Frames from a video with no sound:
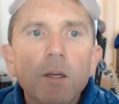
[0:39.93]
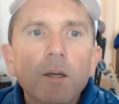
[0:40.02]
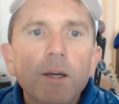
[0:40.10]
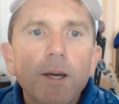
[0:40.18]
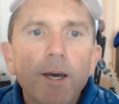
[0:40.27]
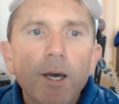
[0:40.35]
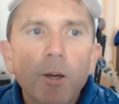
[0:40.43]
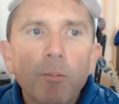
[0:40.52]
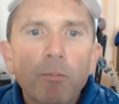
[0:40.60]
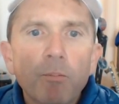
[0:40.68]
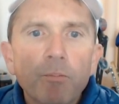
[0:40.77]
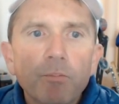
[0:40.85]

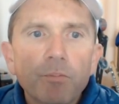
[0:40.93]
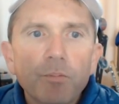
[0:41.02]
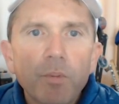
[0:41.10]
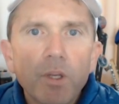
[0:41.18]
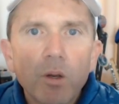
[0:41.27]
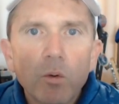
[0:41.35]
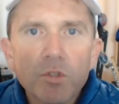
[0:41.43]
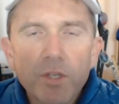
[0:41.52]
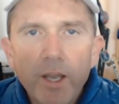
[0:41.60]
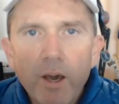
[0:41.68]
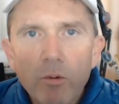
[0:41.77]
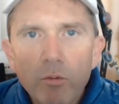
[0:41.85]
You know, stay
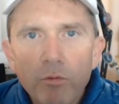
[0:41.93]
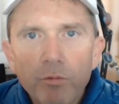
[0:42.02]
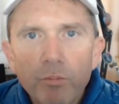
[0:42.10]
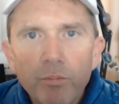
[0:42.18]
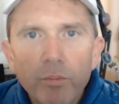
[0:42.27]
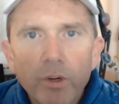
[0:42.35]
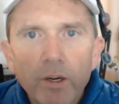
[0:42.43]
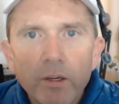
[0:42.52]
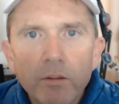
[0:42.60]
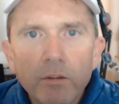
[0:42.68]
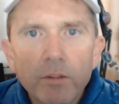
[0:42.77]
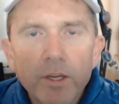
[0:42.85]
out of
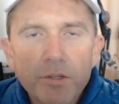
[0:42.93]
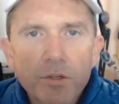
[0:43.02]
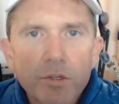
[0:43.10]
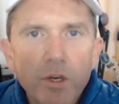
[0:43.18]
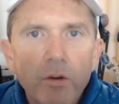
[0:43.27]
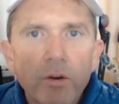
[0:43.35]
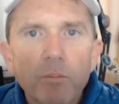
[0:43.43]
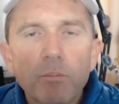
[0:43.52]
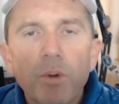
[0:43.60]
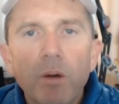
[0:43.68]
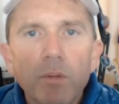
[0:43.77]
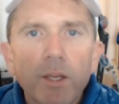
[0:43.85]
unnecessary
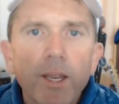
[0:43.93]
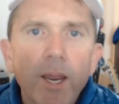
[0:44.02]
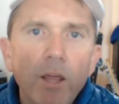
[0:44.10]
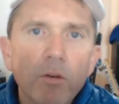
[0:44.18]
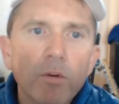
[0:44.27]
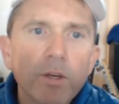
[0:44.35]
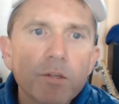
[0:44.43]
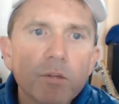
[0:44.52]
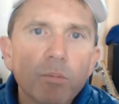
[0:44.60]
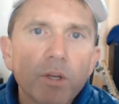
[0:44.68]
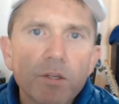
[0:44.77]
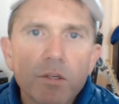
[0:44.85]
public gatherings and
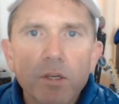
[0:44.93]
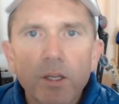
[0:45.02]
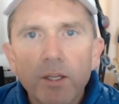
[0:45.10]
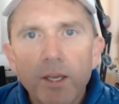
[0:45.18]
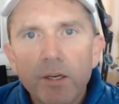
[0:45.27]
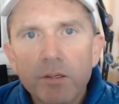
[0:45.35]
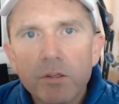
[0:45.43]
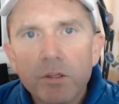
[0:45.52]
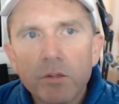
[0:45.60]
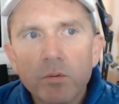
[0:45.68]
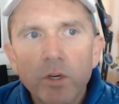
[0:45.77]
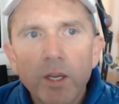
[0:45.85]
places like that.
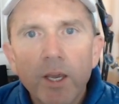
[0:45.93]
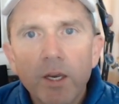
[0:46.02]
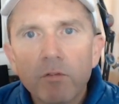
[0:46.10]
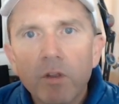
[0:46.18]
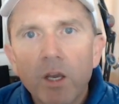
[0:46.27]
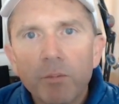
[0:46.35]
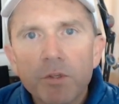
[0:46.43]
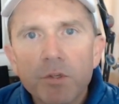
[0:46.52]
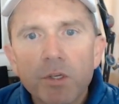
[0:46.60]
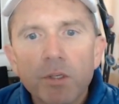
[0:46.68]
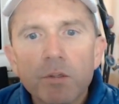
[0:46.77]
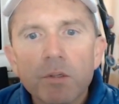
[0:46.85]
It's really kind of common
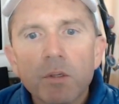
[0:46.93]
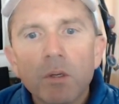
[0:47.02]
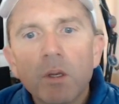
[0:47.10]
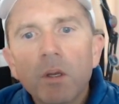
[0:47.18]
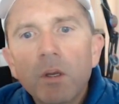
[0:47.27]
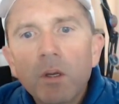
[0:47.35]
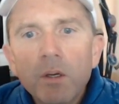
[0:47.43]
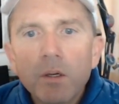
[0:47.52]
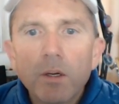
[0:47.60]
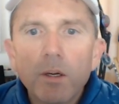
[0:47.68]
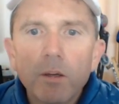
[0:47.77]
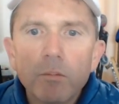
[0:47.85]
sense
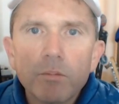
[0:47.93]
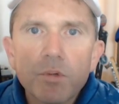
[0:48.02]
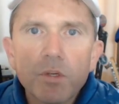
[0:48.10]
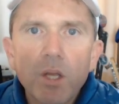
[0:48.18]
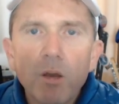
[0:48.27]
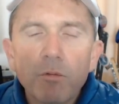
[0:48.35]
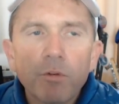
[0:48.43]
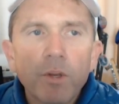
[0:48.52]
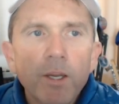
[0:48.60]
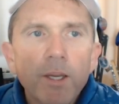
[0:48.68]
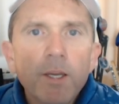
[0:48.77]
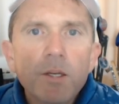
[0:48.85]
stuff.
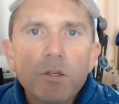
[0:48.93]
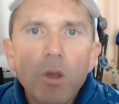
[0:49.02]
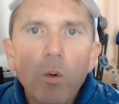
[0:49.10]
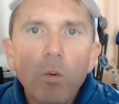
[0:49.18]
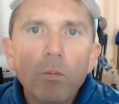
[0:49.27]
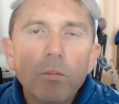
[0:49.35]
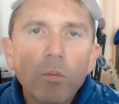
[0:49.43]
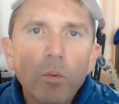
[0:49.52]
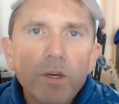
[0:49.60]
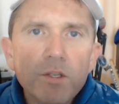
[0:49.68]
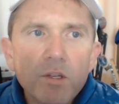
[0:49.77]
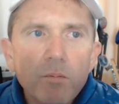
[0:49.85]
So what
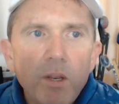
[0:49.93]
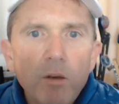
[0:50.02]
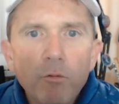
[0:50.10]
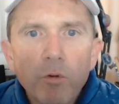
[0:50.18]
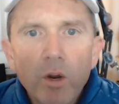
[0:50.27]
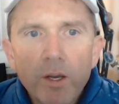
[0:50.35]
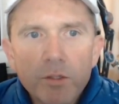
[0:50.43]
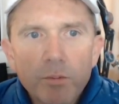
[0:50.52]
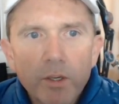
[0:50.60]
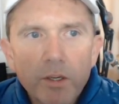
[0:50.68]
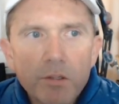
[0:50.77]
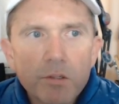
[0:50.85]
does it mean for us?
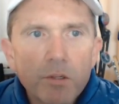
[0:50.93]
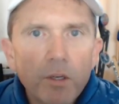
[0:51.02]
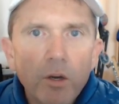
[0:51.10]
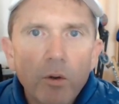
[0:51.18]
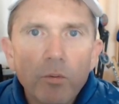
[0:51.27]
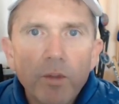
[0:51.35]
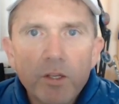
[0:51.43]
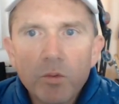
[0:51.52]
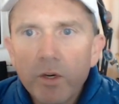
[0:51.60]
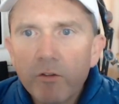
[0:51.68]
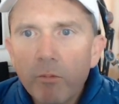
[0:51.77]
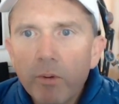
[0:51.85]
Because, you know, that's
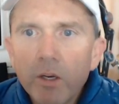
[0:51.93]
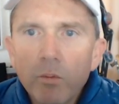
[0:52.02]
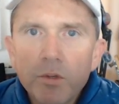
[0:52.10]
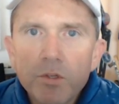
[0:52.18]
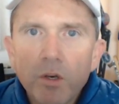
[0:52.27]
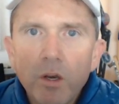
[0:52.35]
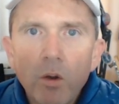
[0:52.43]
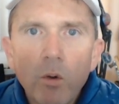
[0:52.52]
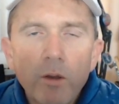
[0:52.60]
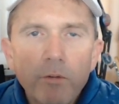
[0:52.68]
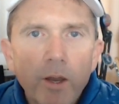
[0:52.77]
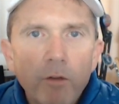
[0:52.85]
what everybody wants to
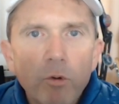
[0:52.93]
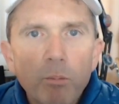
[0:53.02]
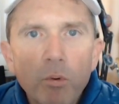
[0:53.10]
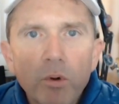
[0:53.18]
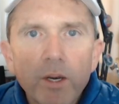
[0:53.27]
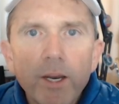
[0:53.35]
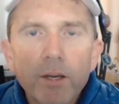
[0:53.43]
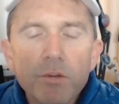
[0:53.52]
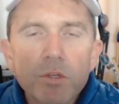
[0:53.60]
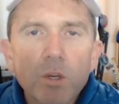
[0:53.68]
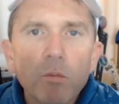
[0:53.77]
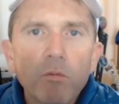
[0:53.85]
know. I've reported out
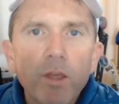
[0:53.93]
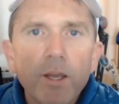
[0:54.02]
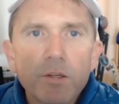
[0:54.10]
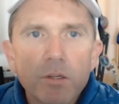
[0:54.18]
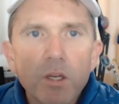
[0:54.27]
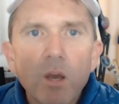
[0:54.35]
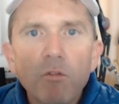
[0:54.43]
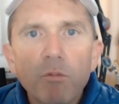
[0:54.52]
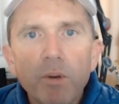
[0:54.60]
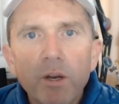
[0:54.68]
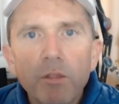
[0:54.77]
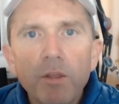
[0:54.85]
some of that stuff,
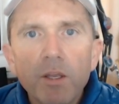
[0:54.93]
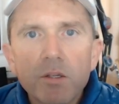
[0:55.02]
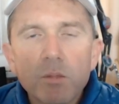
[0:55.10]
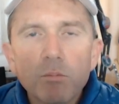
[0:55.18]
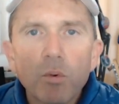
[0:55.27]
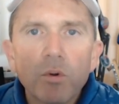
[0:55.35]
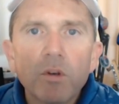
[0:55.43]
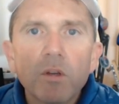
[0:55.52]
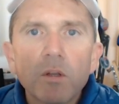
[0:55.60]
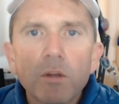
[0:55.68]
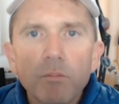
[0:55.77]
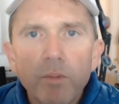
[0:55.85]
but I think it's important
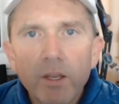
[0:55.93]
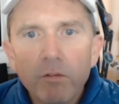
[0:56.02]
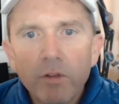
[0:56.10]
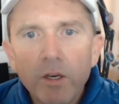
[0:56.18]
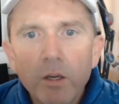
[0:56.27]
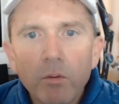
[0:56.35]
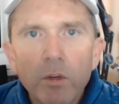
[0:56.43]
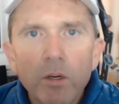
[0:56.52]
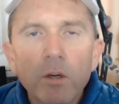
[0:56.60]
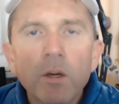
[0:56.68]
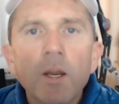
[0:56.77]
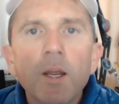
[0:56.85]
to make a video
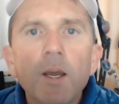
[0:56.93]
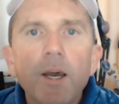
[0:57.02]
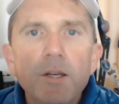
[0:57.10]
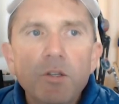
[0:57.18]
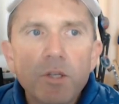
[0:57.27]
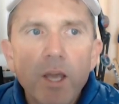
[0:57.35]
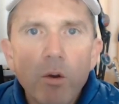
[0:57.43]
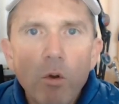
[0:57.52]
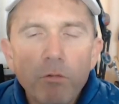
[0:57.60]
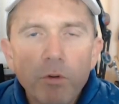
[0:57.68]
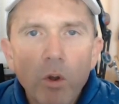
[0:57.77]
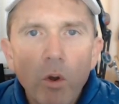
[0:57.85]
here. I just got
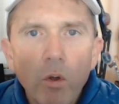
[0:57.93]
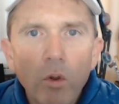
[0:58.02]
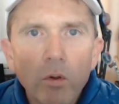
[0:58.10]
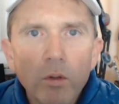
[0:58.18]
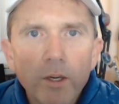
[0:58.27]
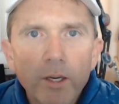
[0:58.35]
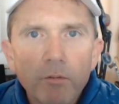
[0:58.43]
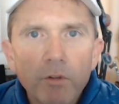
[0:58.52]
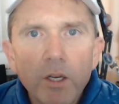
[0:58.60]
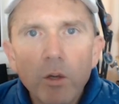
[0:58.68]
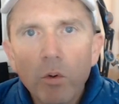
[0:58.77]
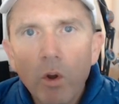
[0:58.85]
off a call, a
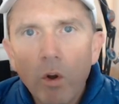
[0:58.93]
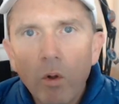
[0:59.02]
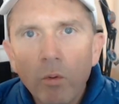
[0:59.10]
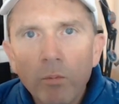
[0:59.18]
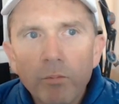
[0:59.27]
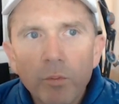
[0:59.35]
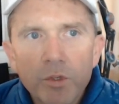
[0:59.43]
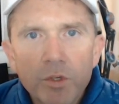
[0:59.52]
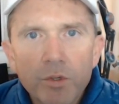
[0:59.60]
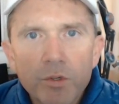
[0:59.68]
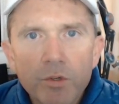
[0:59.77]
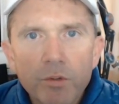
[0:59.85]
video call, which
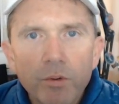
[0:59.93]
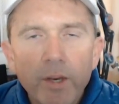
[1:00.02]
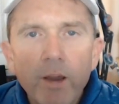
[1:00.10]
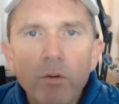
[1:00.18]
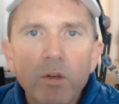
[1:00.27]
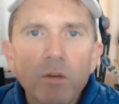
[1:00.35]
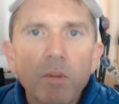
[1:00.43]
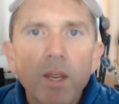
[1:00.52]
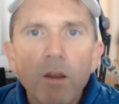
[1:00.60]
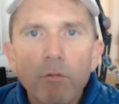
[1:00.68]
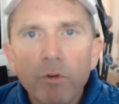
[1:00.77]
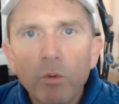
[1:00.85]
is now going to be
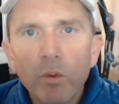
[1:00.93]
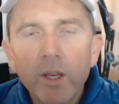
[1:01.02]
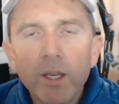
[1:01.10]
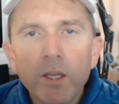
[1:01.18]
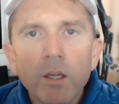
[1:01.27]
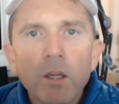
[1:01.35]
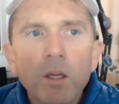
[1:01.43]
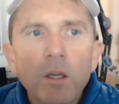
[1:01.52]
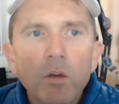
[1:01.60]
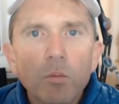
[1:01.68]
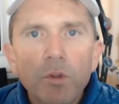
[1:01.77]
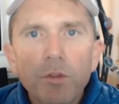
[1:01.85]
every week
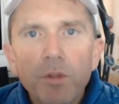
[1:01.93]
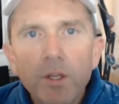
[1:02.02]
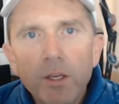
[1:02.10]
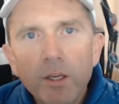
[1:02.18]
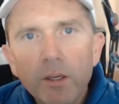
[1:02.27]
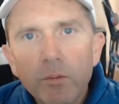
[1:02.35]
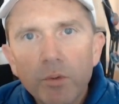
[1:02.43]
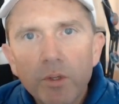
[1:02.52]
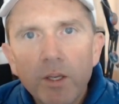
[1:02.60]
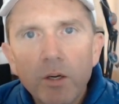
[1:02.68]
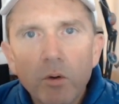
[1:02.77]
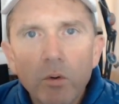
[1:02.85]
with the
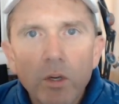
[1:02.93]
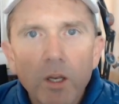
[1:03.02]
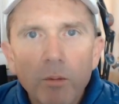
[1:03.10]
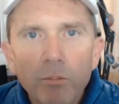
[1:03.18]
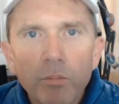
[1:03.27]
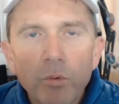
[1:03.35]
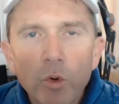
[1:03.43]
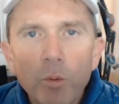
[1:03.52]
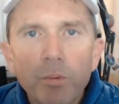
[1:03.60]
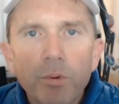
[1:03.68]
Hero Club group.